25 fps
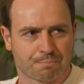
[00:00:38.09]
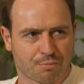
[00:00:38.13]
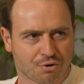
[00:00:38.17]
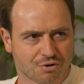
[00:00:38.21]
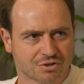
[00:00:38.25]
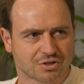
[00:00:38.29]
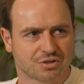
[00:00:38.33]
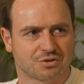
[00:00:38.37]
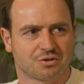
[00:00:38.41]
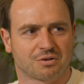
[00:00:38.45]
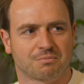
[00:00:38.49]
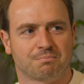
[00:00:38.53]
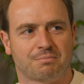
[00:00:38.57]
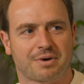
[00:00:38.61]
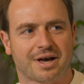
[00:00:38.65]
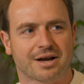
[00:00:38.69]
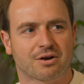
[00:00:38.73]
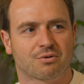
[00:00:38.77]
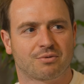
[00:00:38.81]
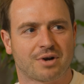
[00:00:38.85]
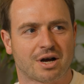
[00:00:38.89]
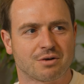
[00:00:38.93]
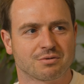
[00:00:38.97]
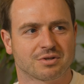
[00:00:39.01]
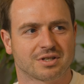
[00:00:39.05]
personal
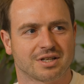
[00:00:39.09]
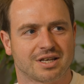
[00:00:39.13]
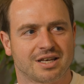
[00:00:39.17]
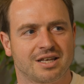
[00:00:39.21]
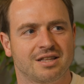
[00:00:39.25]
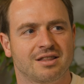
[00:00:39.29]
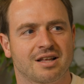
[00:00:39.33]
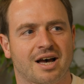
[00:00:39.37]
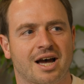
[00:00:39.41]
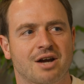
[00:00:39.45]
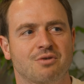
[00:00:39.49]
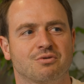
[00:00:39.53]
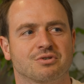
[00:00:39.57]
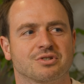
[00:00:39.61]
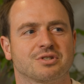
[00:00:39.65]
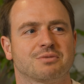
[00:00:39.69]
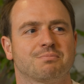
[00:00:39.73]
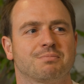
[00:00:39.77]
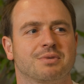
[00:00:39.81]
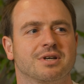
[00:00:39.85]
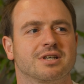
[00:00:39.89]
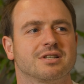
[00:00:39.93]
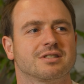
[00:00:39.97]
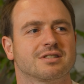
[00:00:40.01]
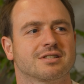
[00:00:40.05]
background in
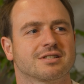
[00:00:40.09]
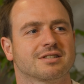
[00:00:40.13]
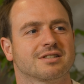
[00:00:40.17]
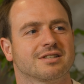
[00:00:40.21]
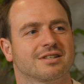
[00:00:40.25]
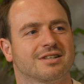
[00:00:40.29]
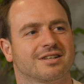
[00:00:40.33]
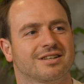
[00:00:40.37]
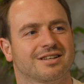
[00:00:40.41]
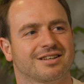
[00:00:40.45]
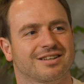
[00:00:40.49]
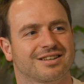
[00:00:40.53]
aerospace.